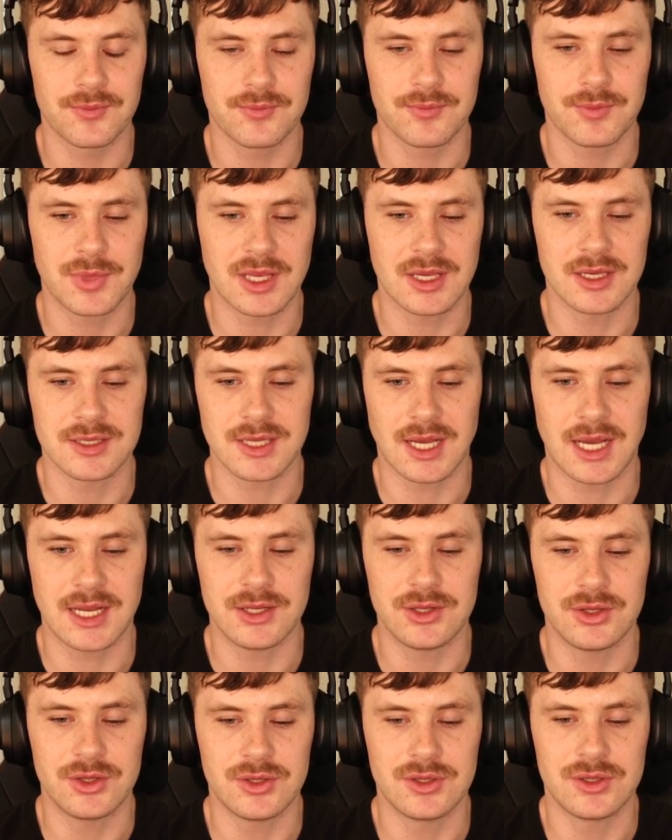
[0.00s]
because I
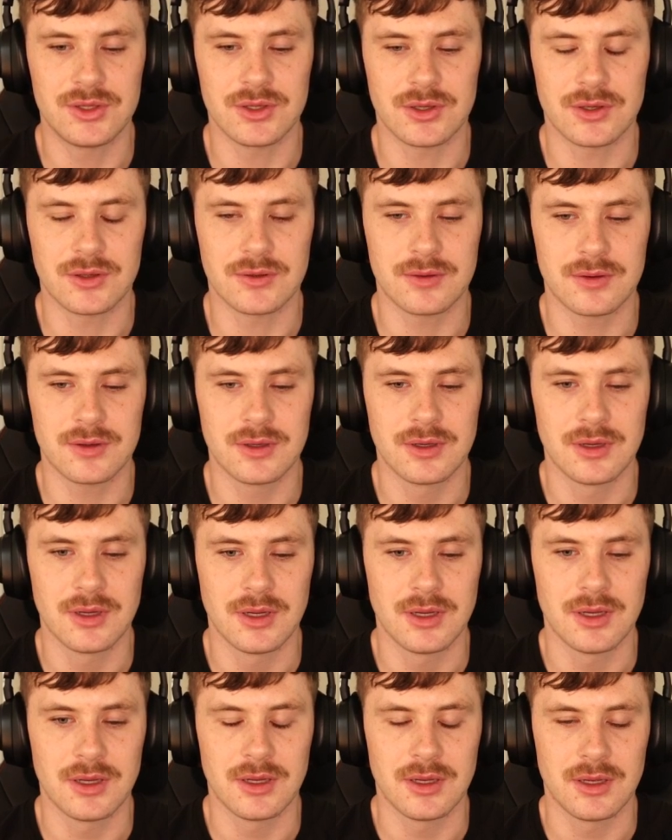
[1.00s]
don't
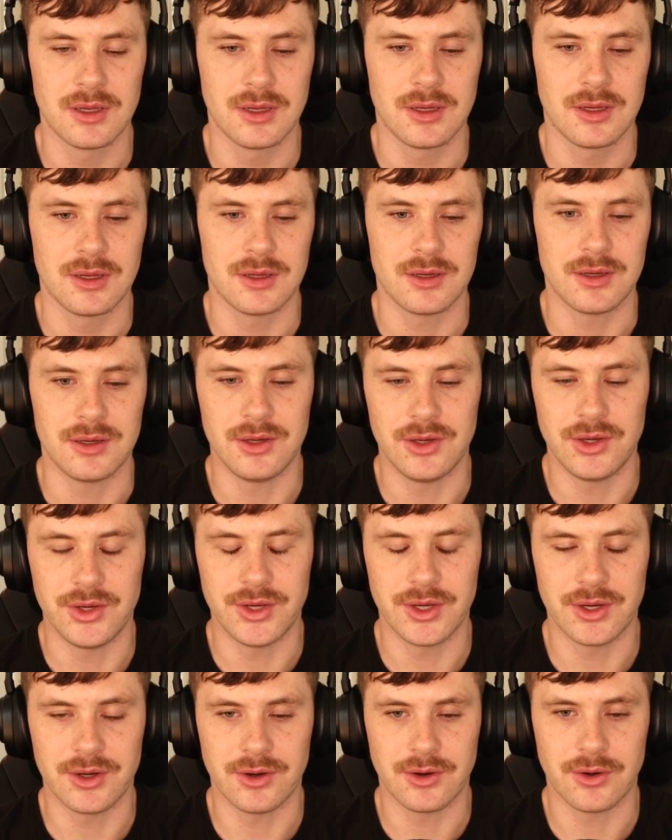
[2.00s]

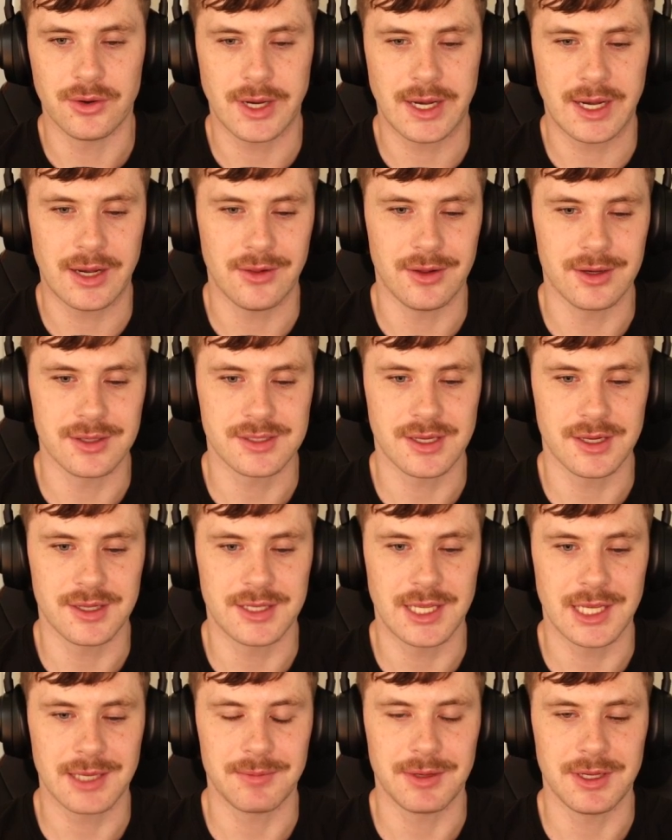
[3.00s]
know how long it's going to
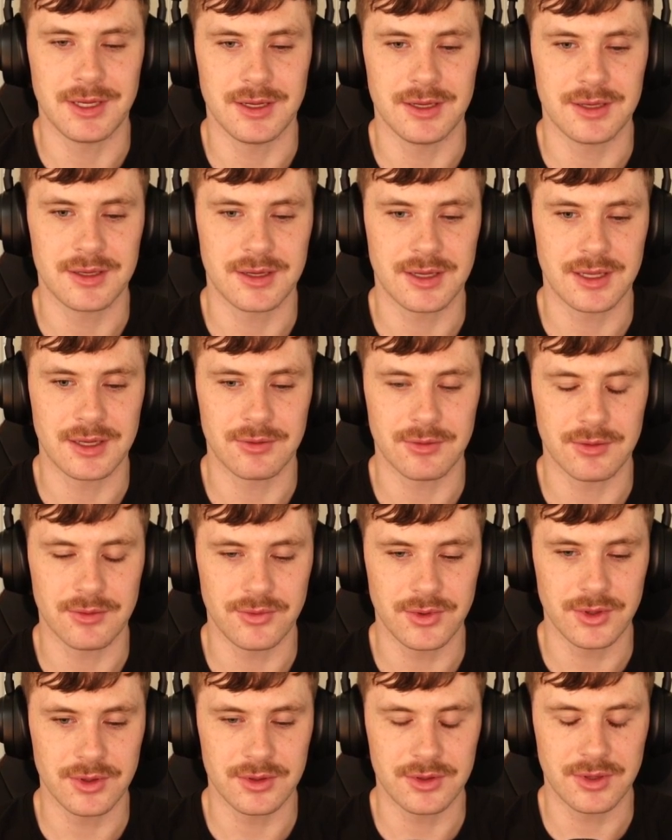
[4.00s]
take me to
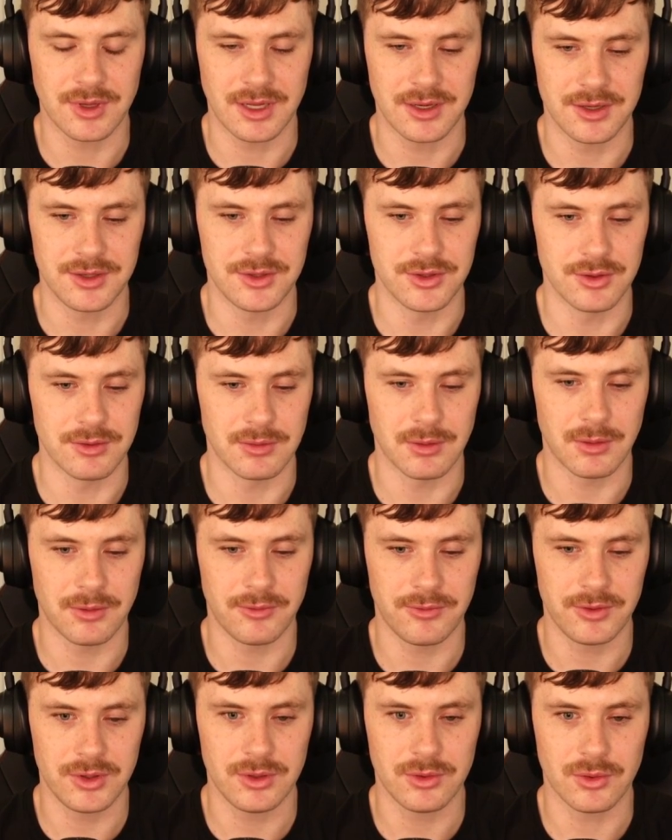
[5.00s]
do a
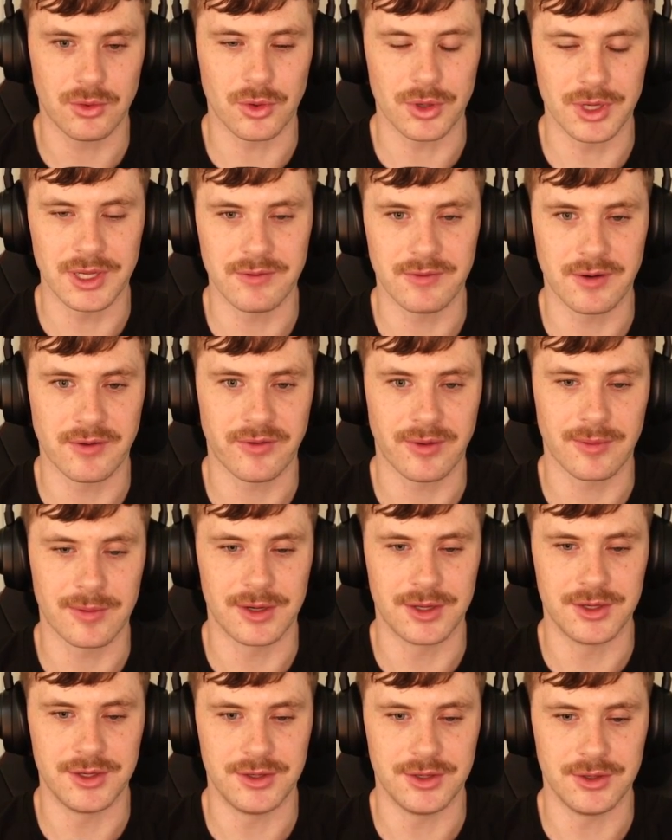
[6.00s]
review, or even if I'm
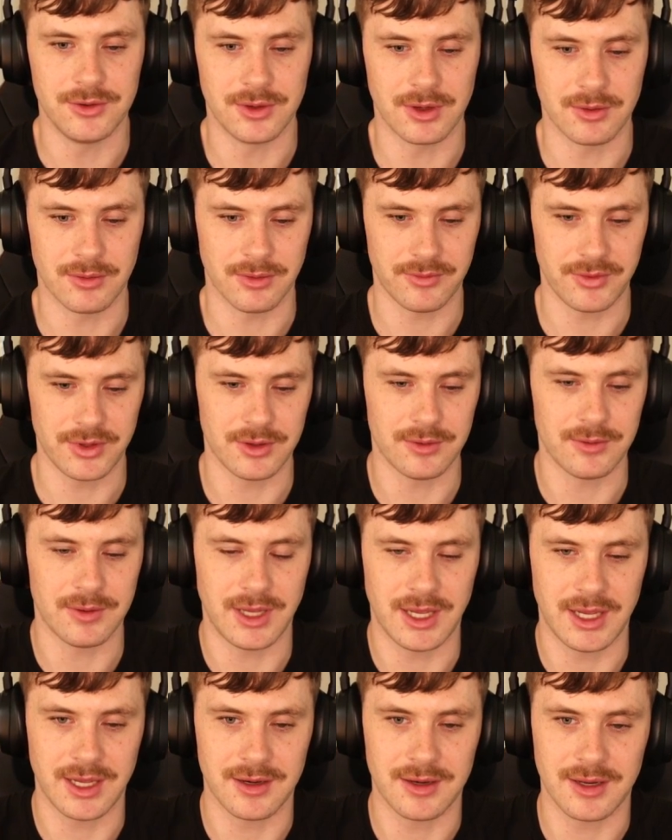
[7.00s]
going to do a review.
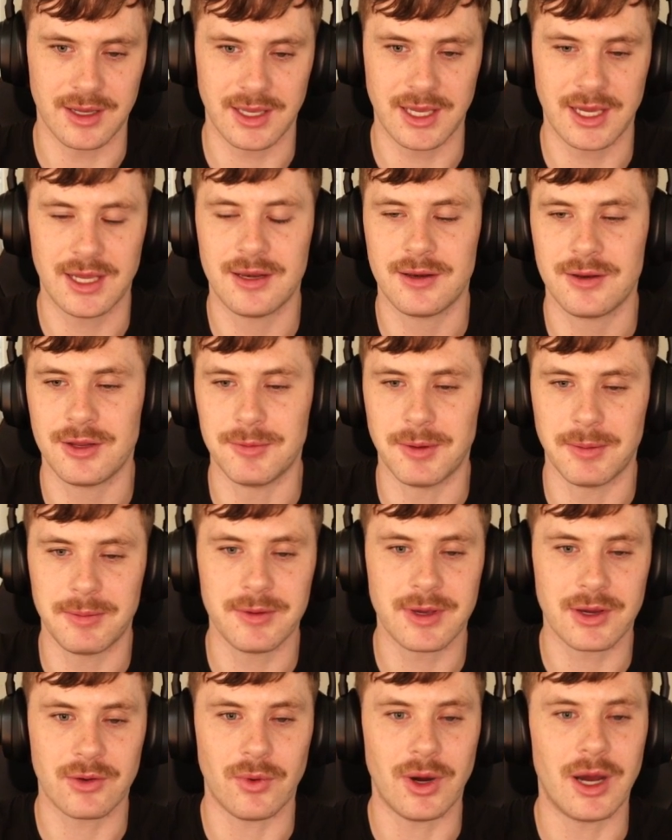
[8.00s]
And again, you may be
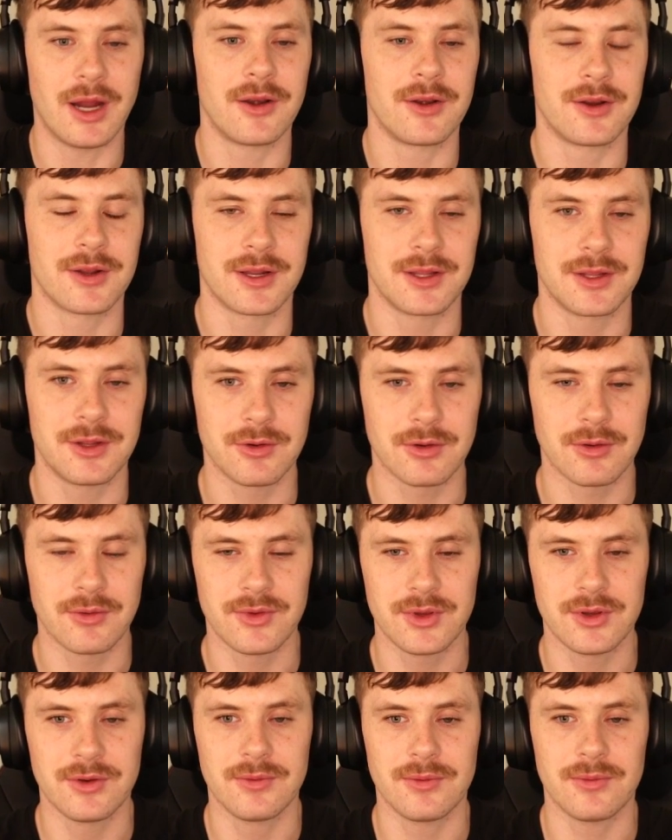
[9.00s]
like, why aren't you going to do a
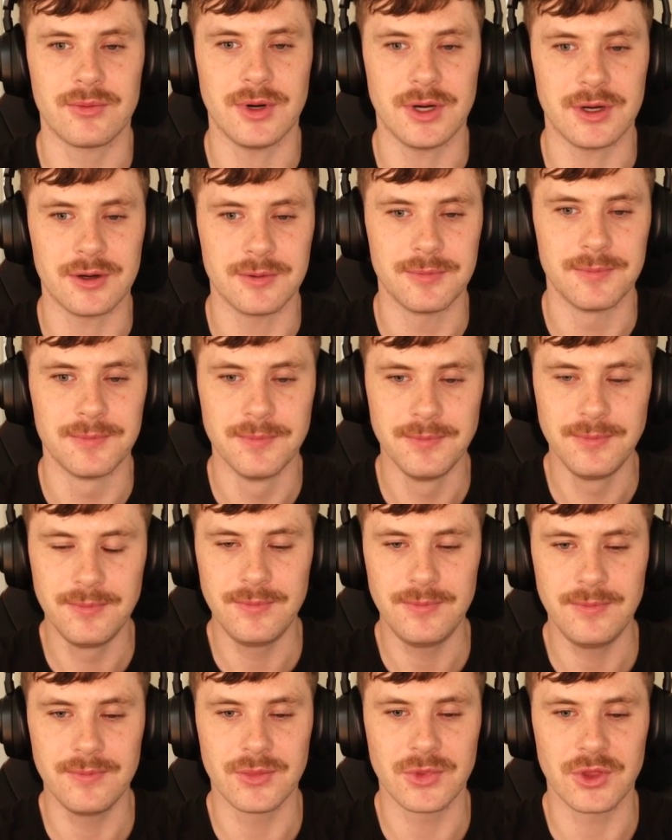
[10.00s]
review? Well,
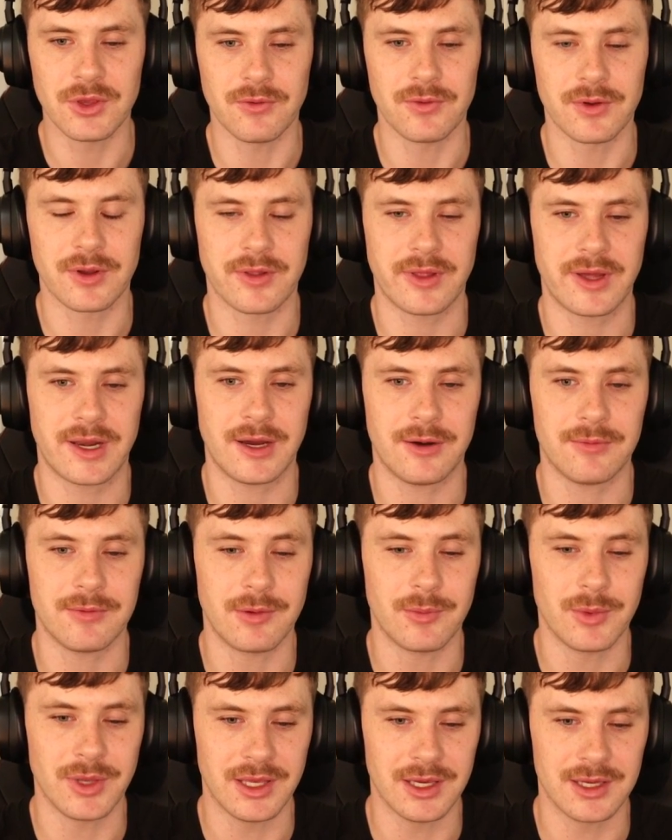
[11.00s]
you'll figure that out when
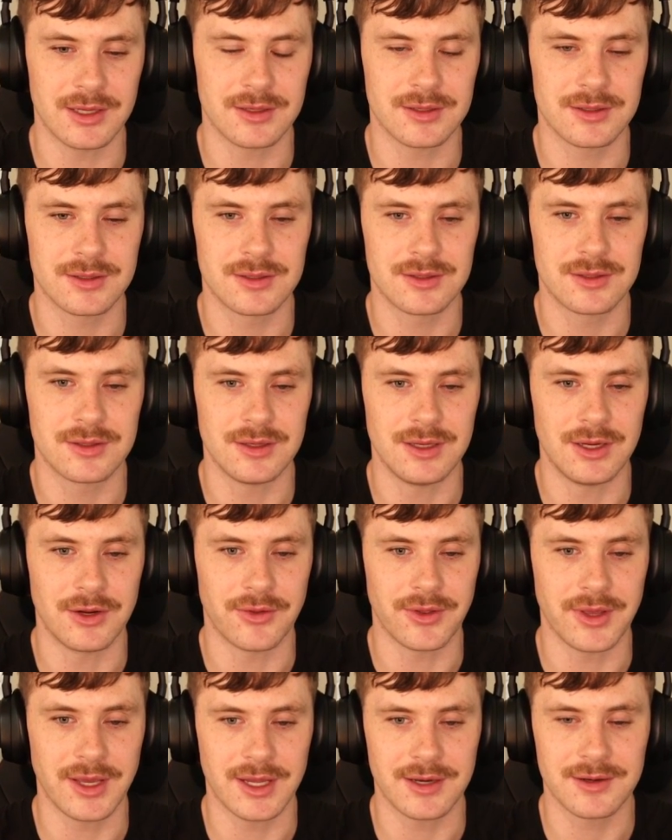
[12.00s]
we get near
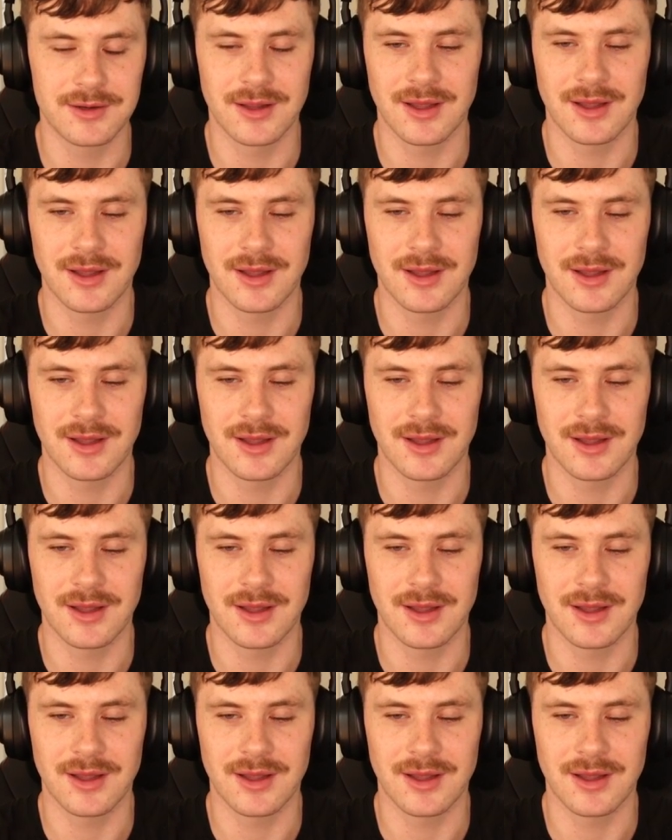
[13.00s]
the end.